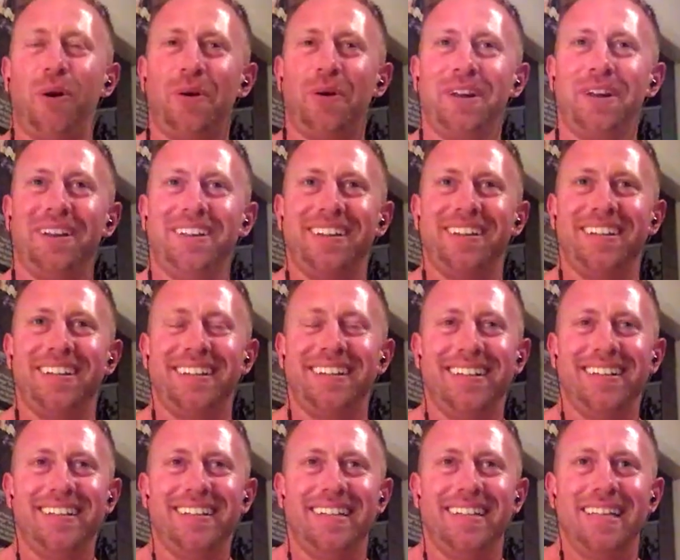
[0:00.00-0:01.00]
throw it.
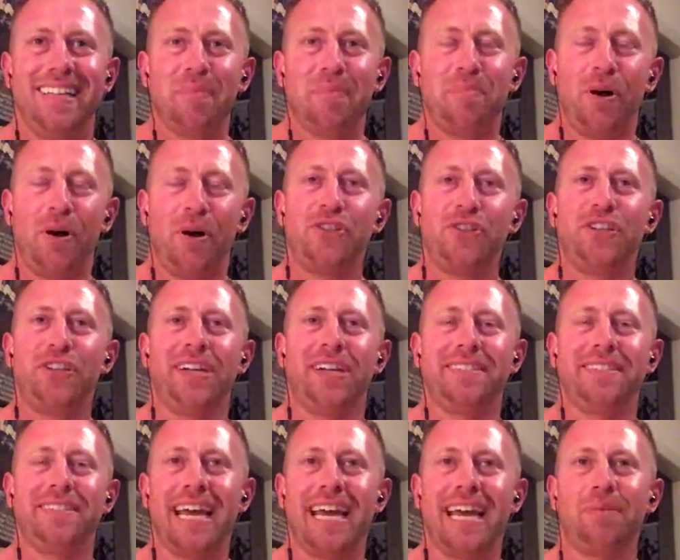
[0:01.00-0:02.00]

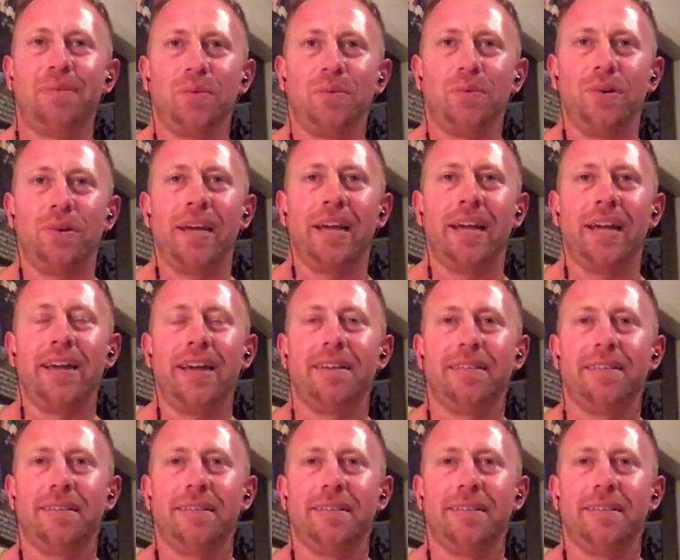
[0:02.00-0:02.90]
punching a tank with one hand.